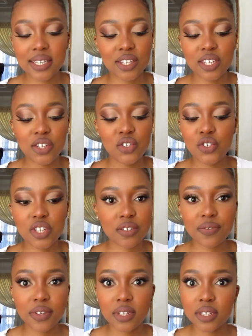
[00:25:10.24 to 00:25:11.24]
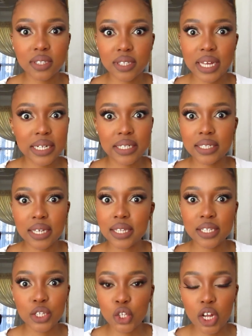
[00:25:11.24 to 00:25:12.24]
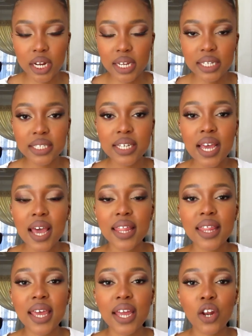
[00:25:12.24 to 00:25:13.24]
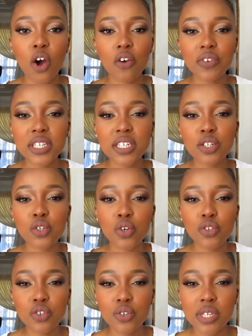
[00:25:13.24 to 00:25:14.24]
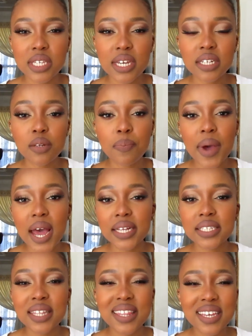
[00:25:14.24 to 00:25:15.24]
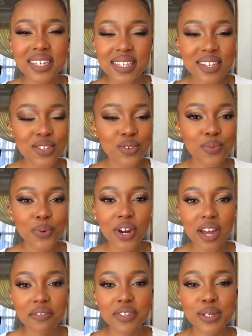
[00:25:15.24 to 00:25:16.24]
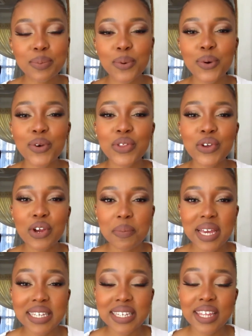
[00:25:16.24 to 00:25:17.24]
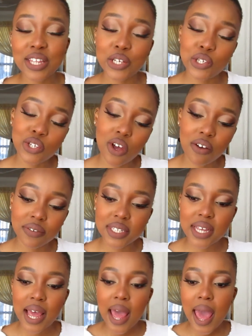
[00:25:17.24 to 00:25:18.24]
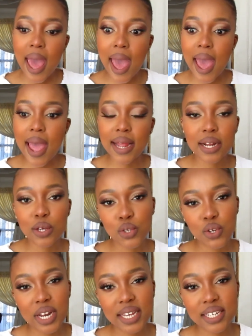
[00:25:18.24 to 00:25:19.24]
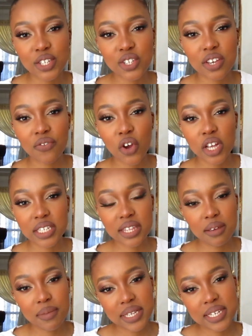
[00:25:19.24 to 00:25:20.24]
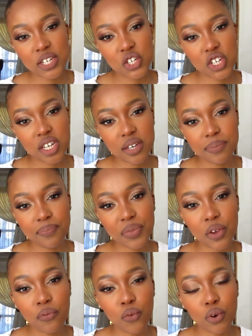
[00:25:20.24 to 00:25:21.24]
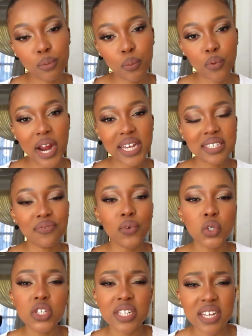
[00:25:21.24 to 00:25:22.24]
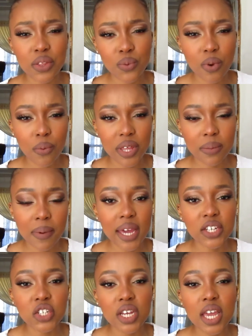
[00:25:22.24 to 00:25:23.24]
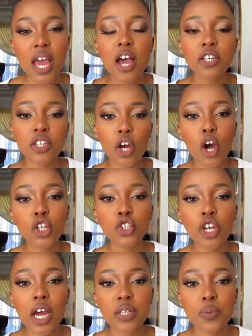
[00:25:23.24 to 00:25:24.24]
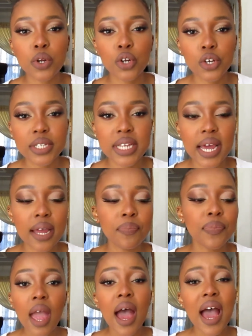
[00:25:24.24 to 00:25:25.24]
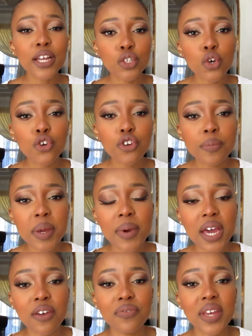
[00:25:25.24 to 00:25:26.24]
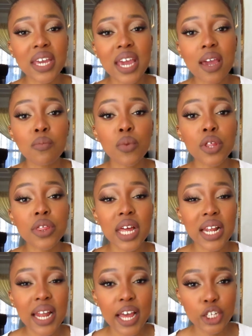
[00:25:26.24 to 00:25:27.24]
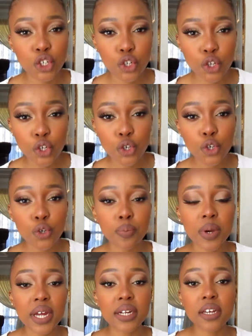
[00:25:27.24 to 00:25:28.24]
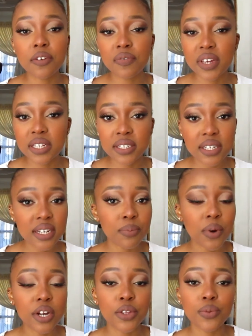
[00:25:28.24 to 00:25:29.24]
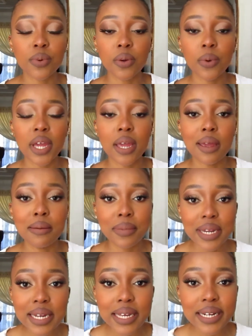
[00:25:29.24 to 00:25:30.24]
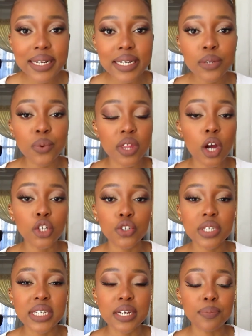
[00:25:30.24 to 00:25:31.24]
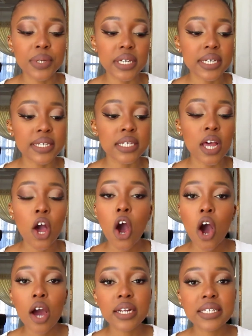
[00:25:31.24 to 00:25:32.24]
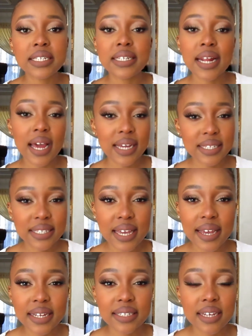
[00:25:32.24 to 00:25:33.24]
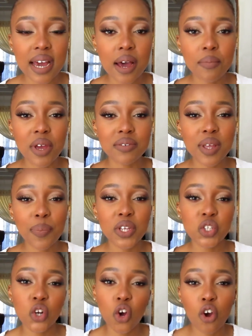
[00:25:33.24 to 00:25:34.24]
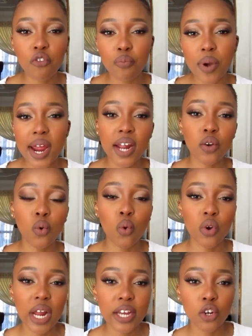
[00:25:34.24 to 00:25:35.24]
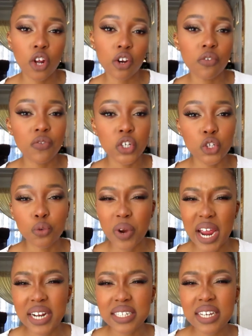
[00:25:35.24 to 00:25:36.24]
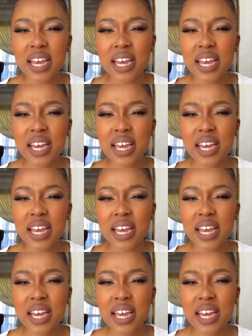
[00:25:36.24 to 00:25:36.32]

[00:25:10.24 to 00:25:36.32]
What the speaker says: you just feel that this is not it, then obviously don't use it. But these are super comfortable, they're amazing, they're soft, and I was so lucky to have gotten them at such a affordable price. Unfortunately, I threw away the packaging, so I can't show you guys what it looks like. I don't remember if they came with a lash glue, but if they did, I probably threw it away immediately without using it, because honestly, like I said, if something's a knockoff brand or like not an official brand,